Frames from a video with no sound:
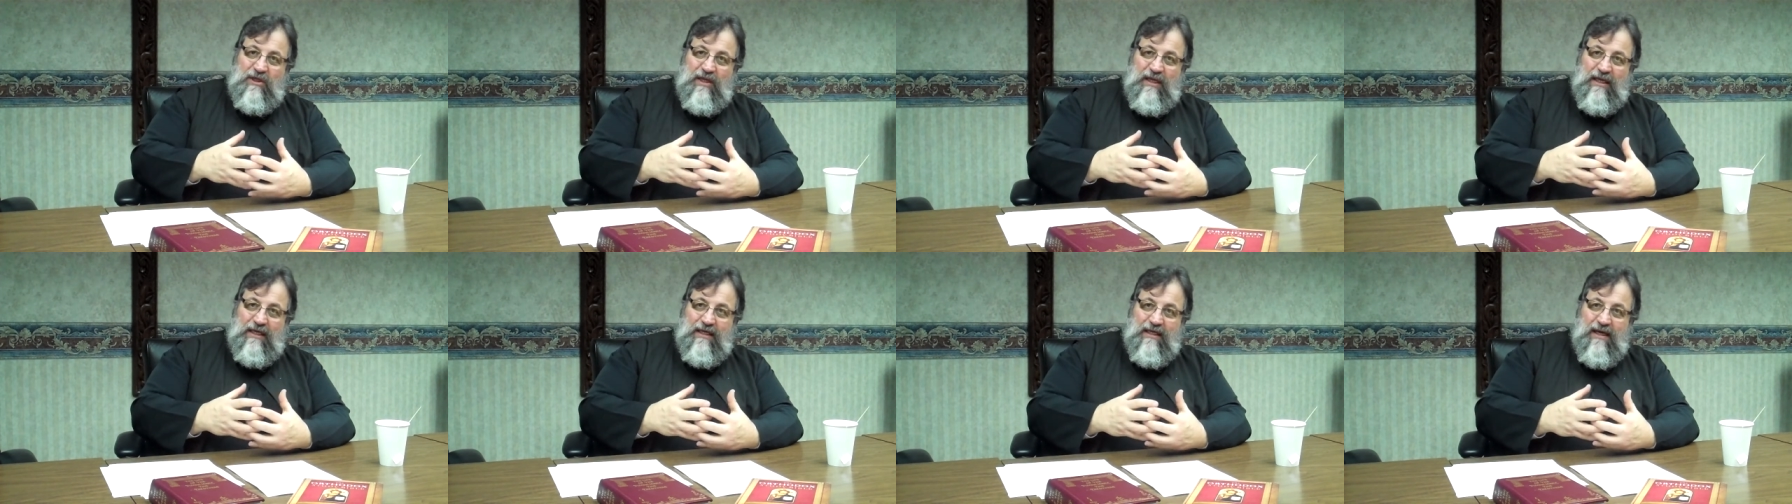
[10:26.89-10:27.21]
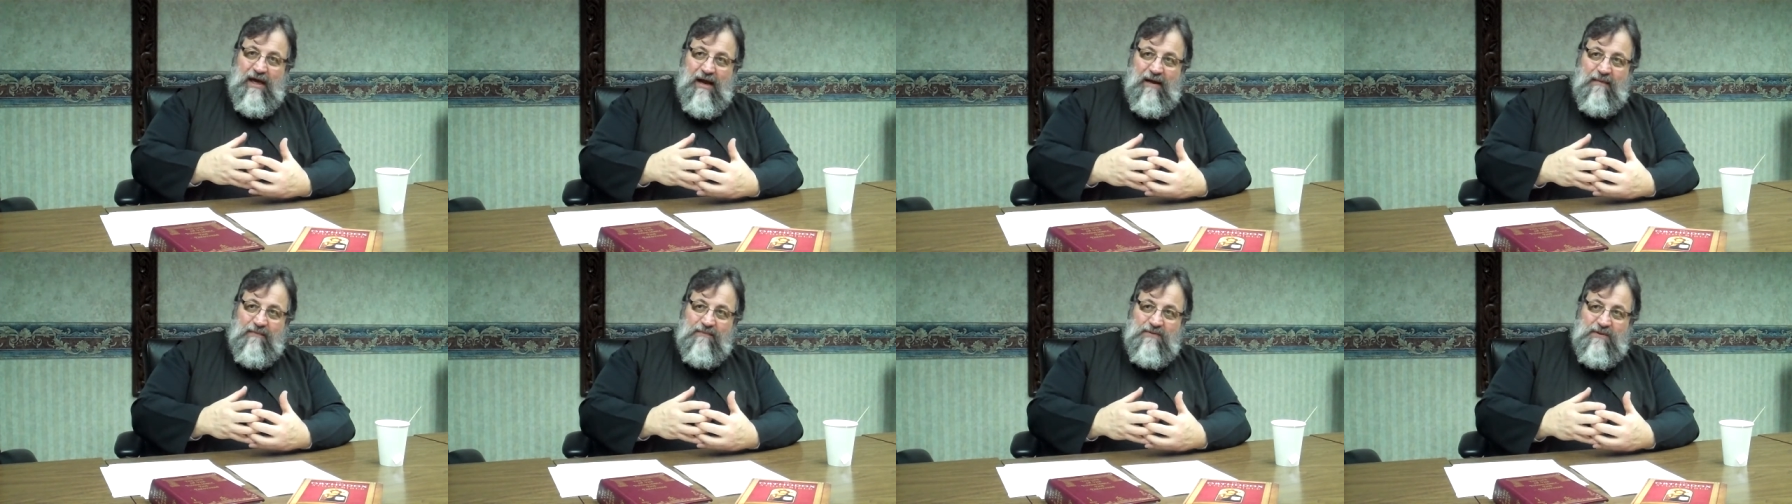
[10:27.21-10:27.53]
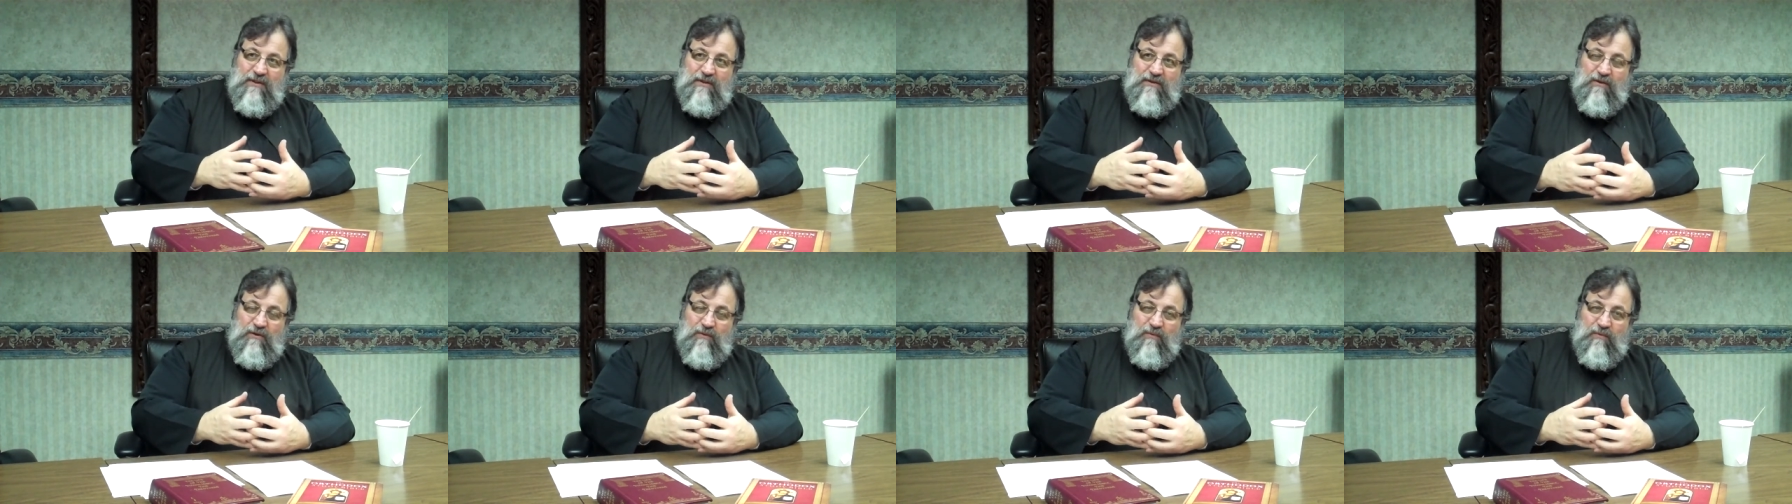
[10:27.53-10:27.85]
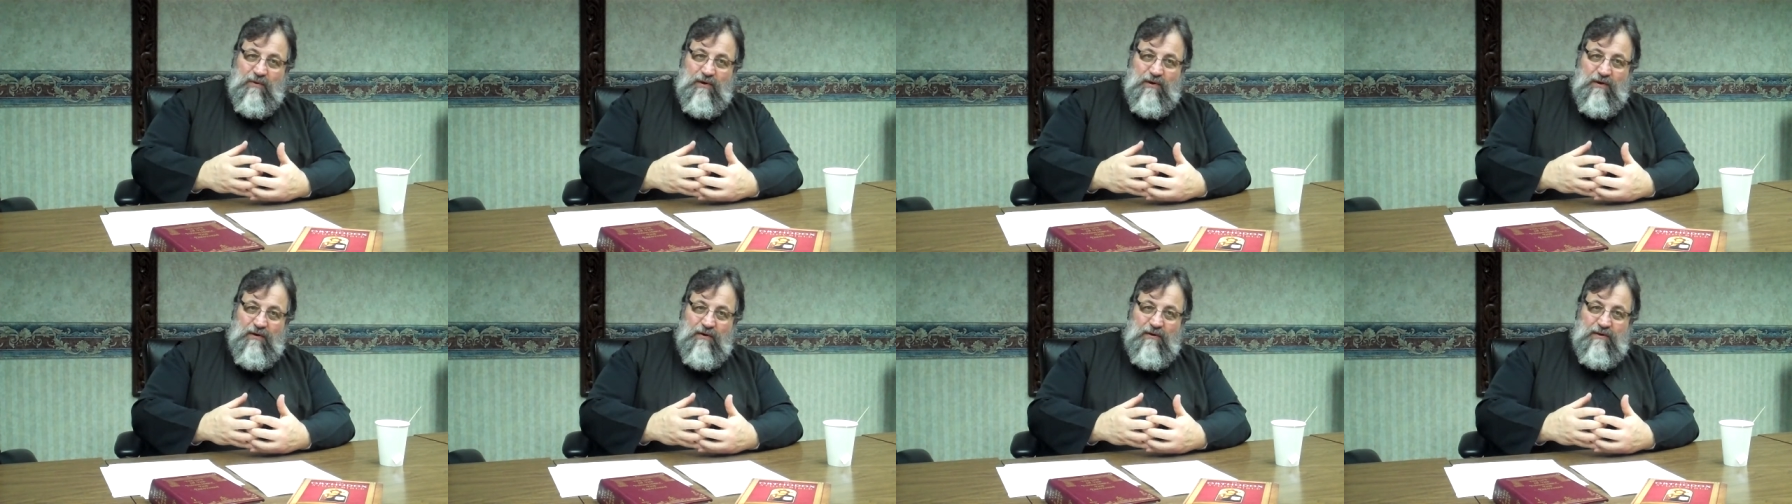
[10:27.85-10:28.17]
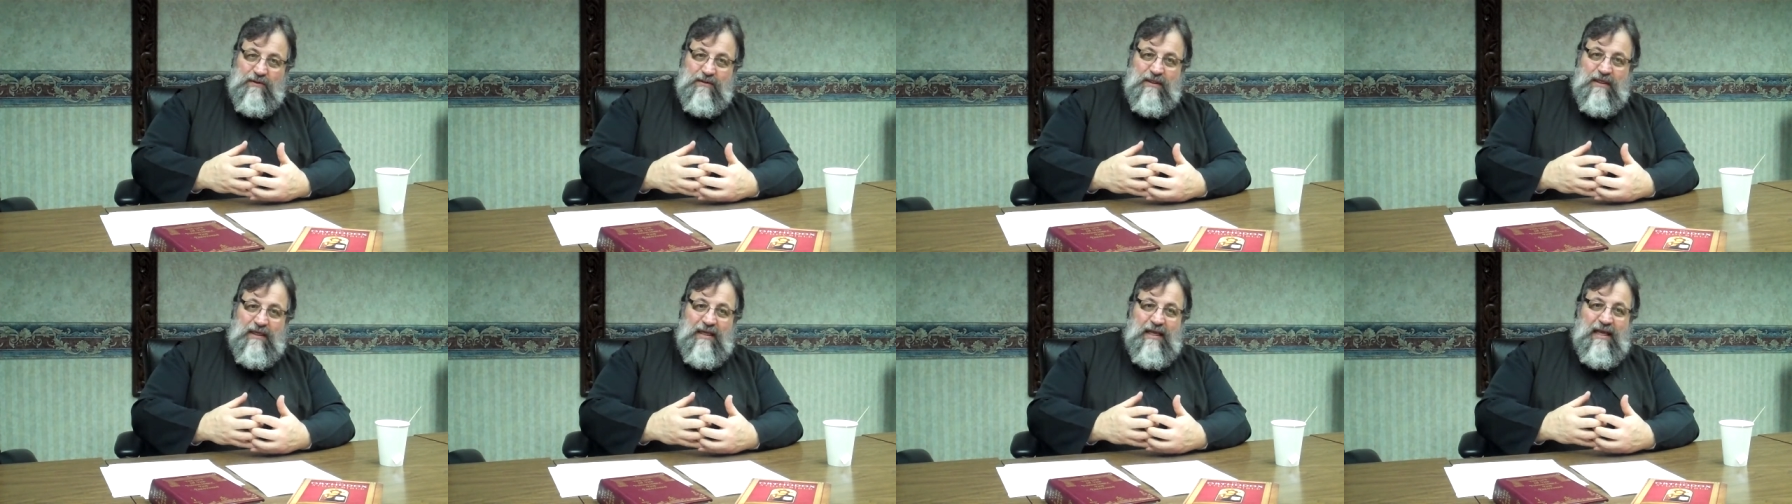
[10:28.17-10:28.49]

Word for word: he comes into the world.